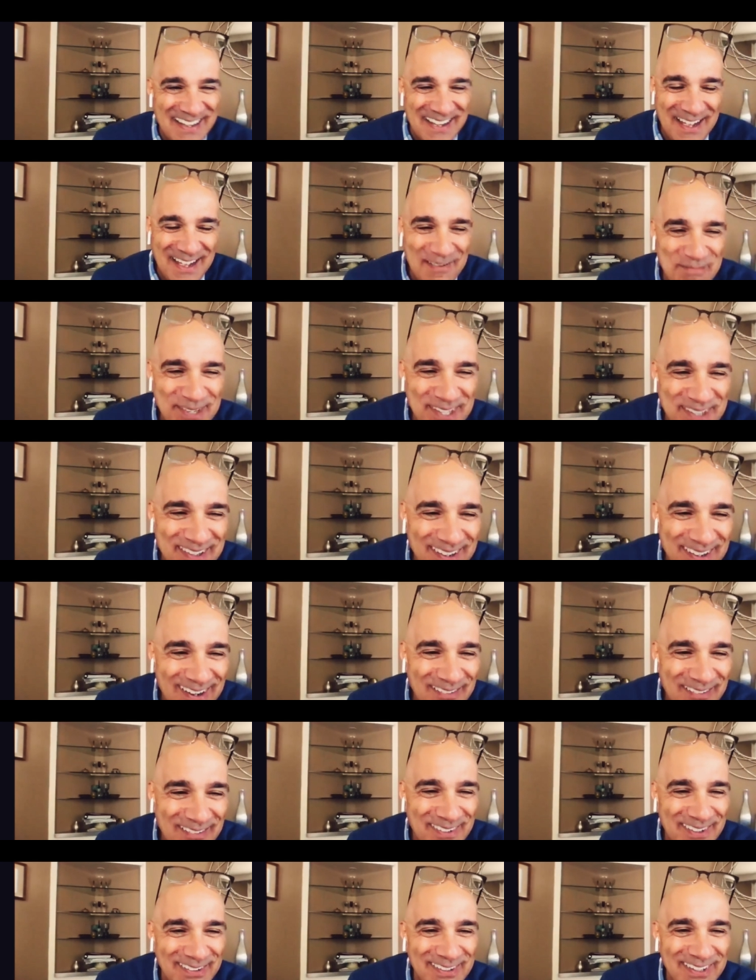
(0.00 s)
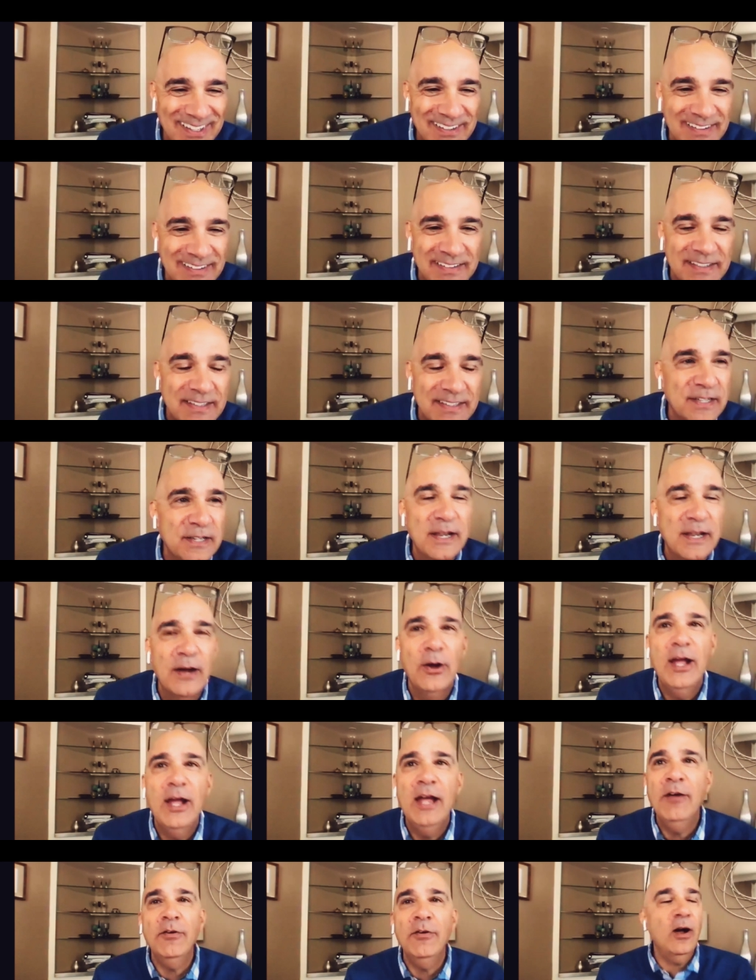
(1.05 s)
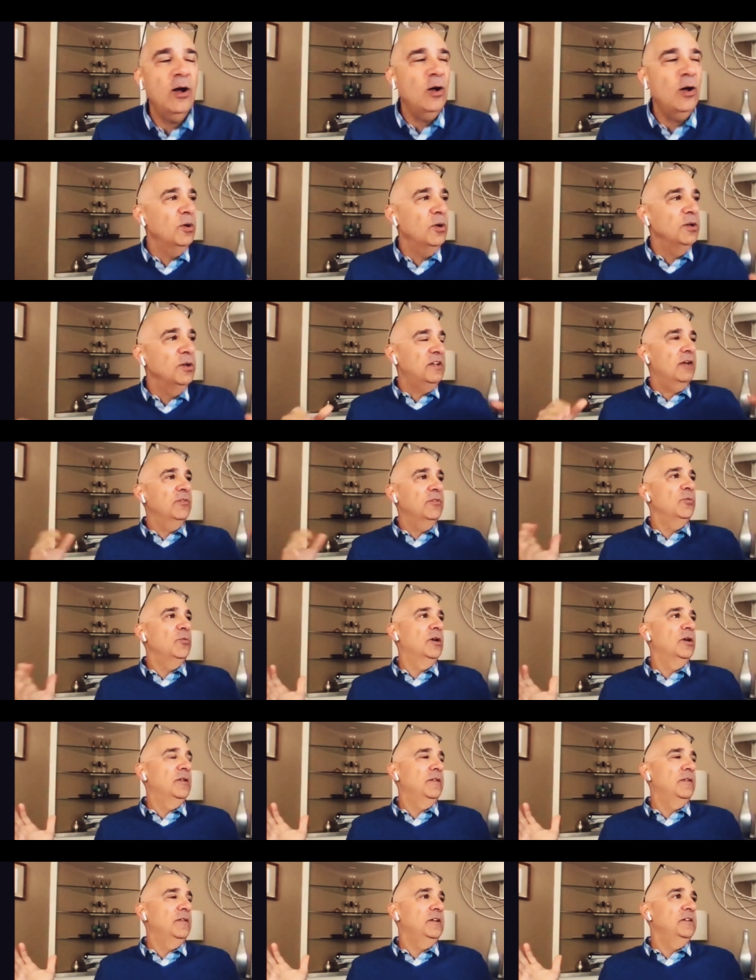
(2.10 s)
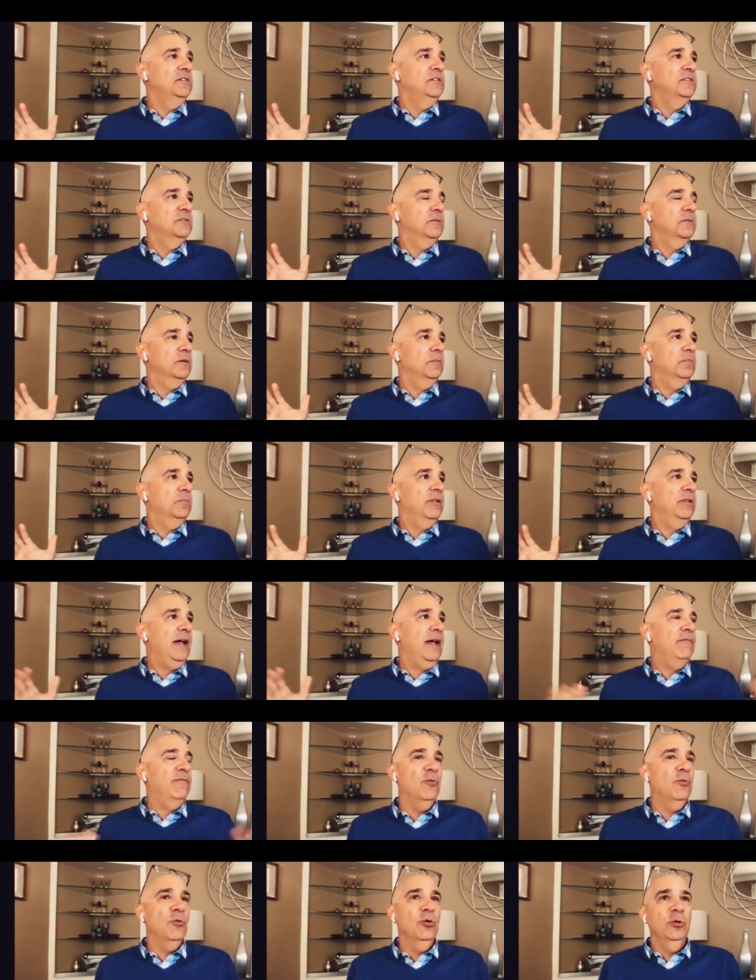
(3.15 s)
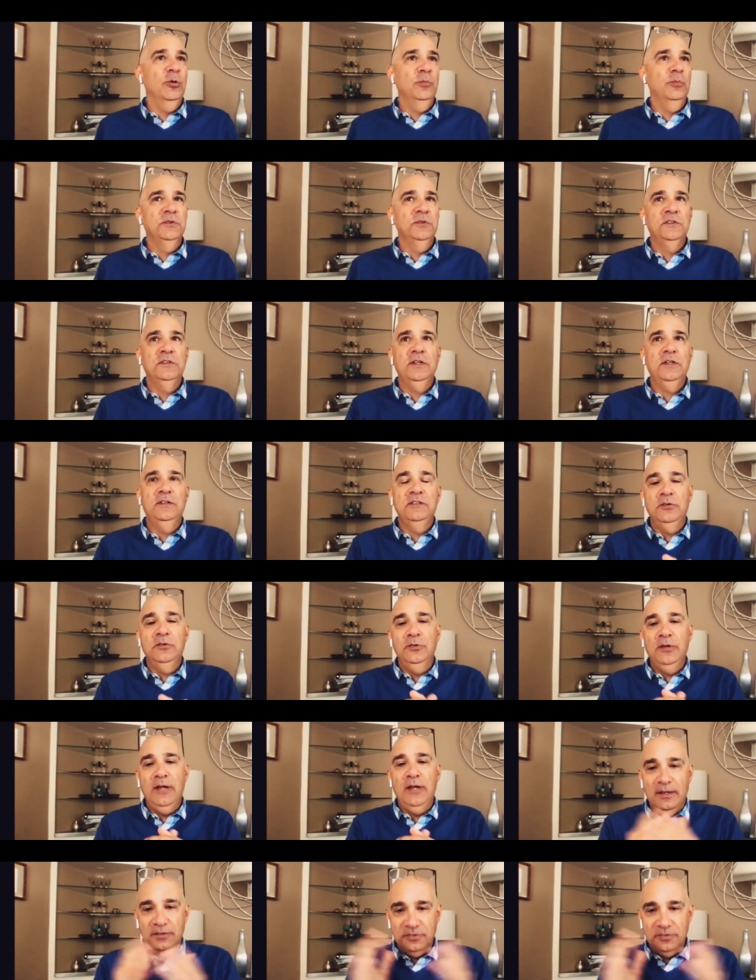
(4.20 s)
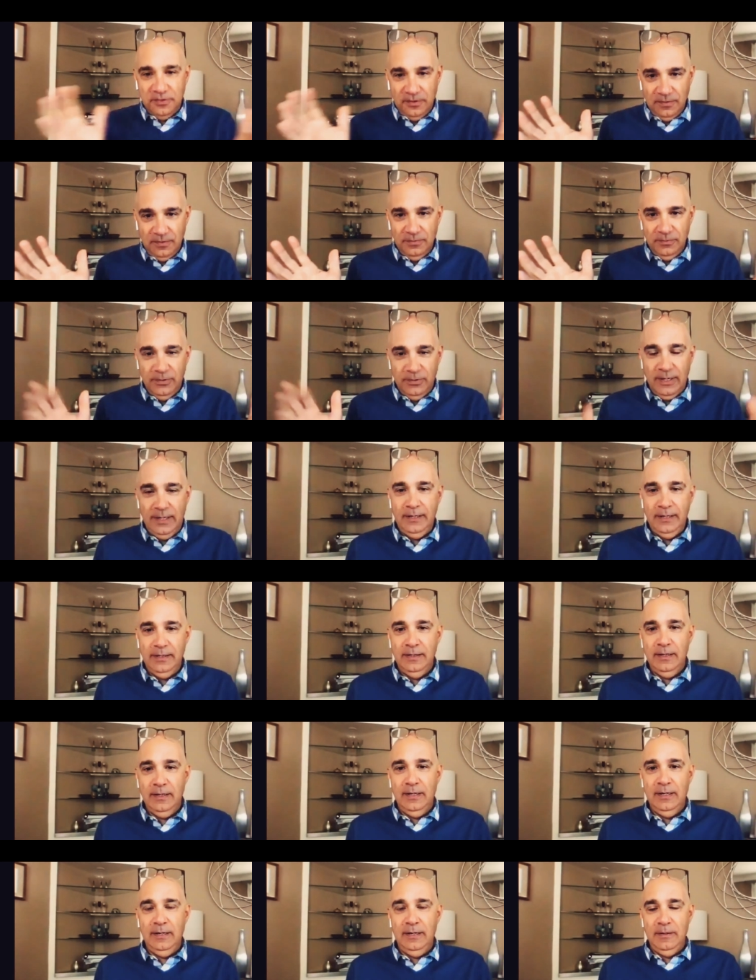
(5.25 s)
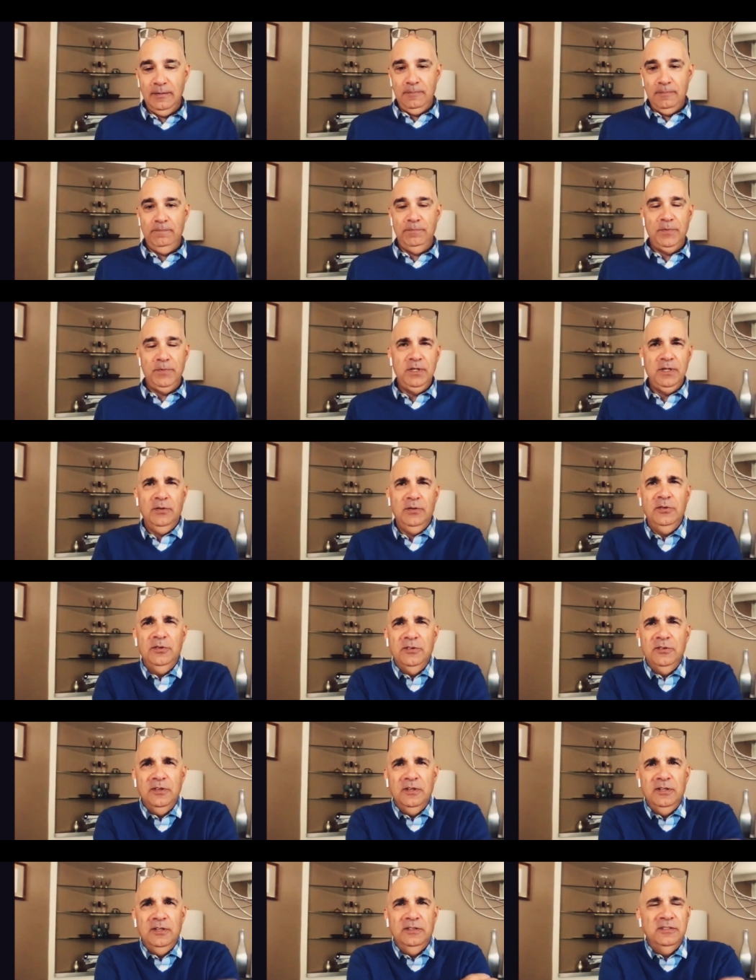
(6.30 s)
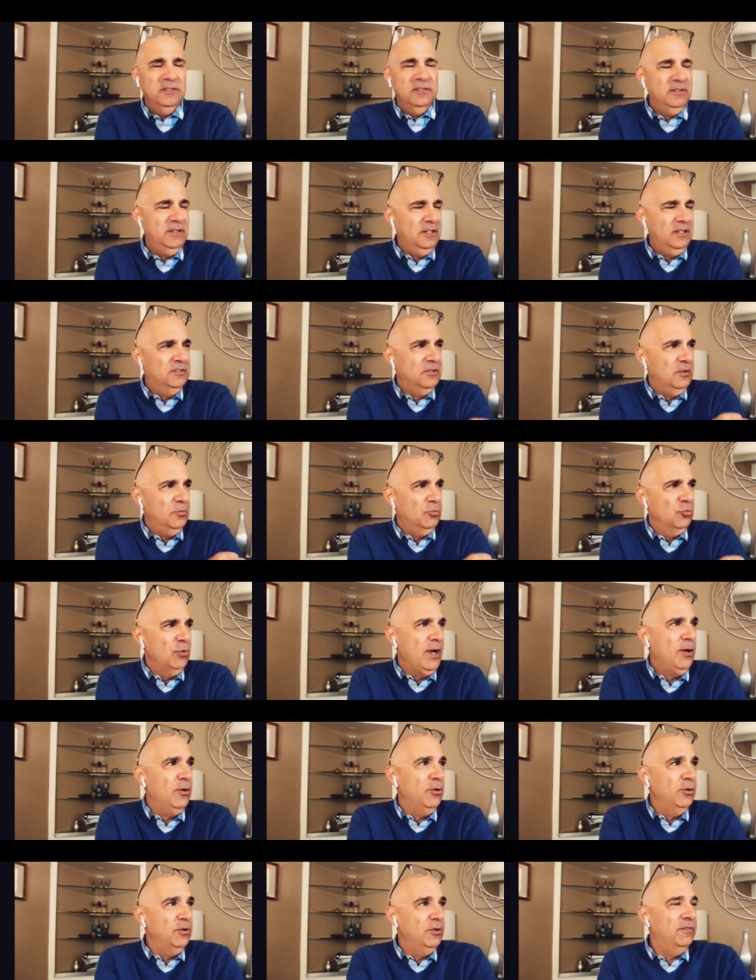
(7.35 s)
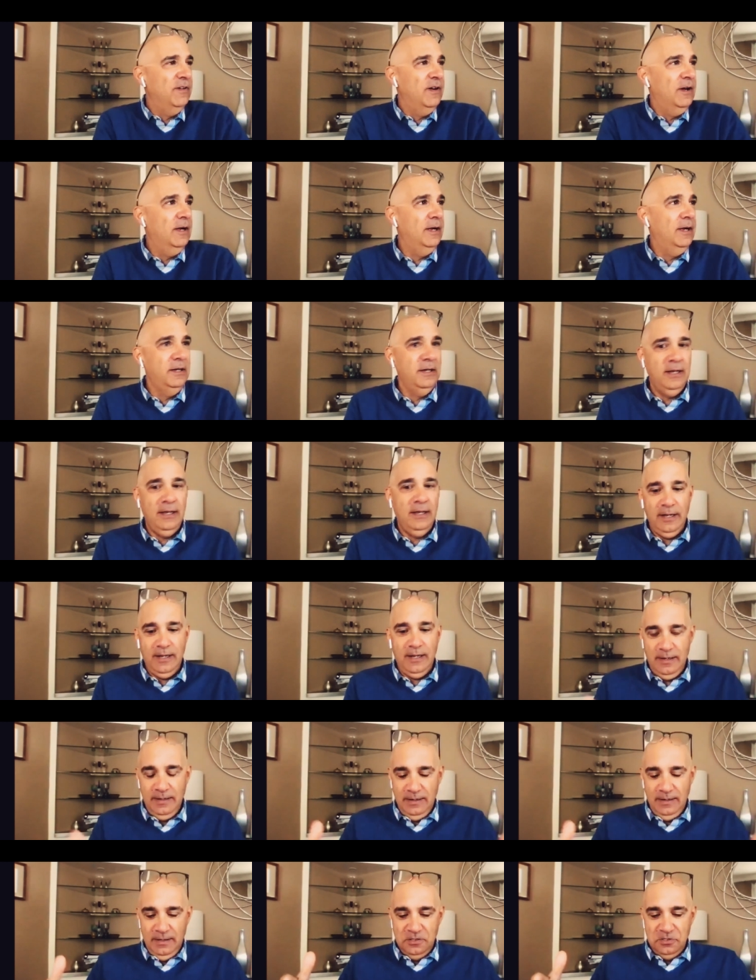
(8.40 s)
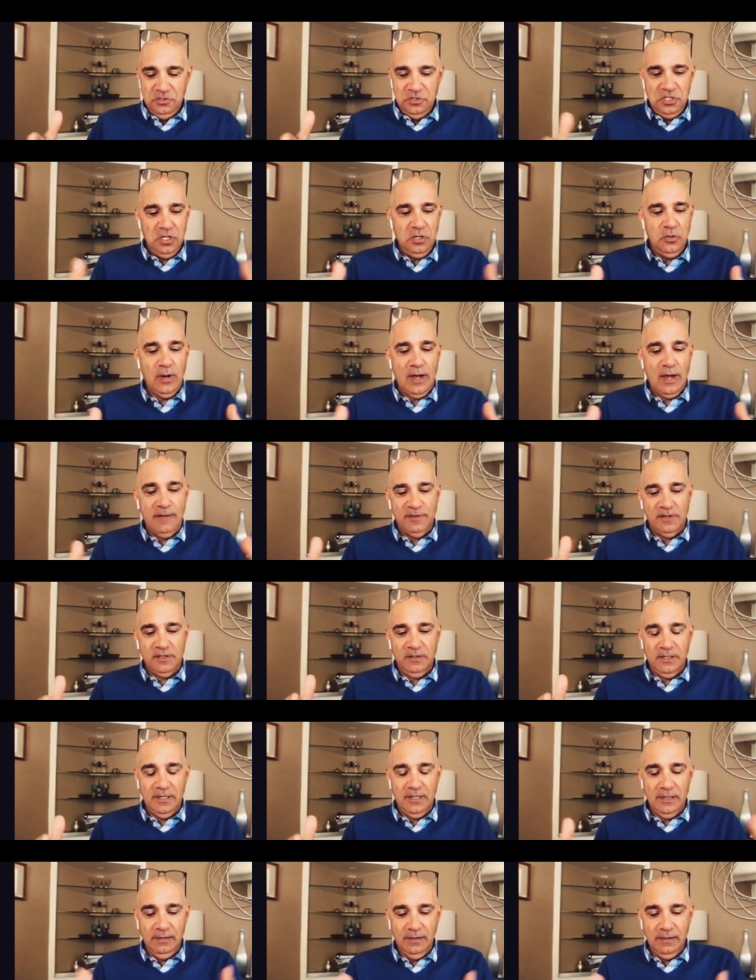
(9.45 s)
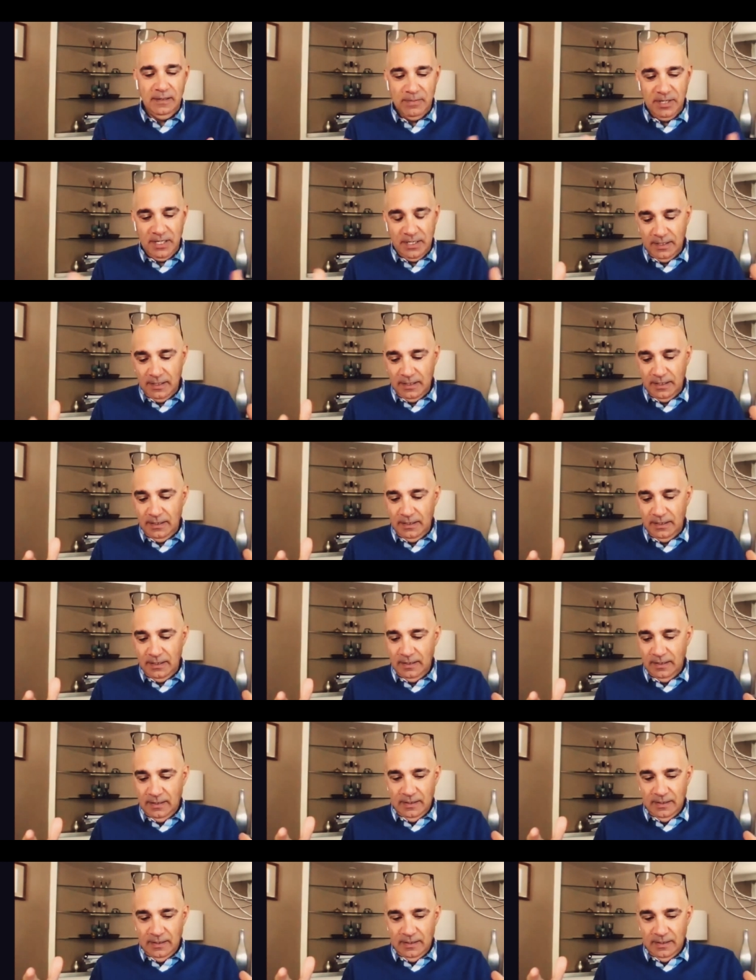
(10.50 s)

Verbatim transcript: I've been there. I feel you. Now, almost every one of these platforms is international, right? You know, it's rare to find a geographically limited